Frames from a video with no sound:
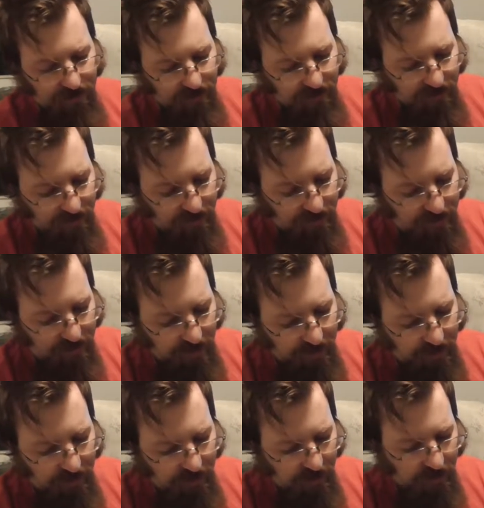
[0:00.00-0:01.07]
this is a
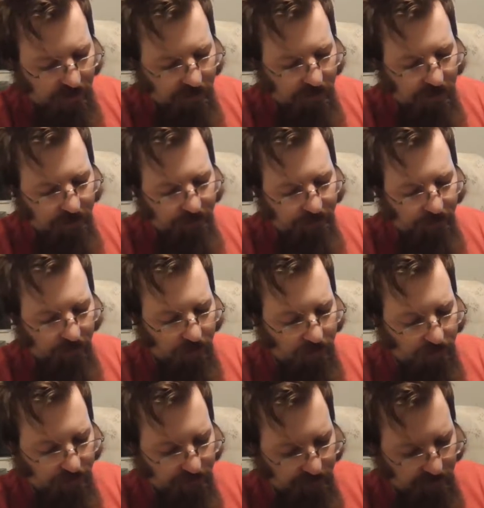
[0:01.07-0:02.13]
7 inch I don't need it for.
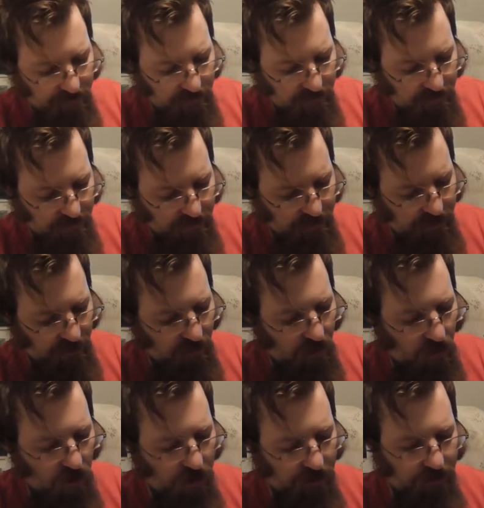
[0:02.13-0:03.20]
Which is
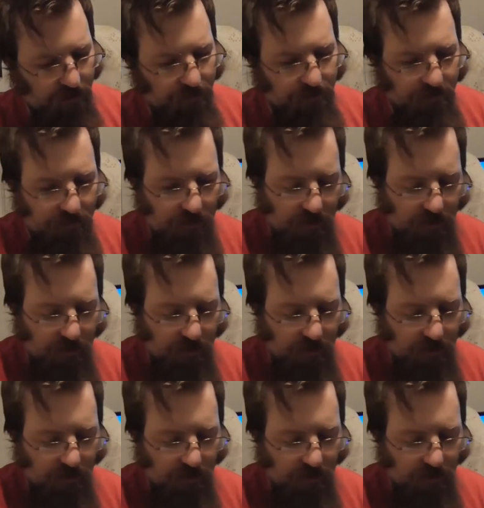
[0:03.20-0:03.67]
awesome.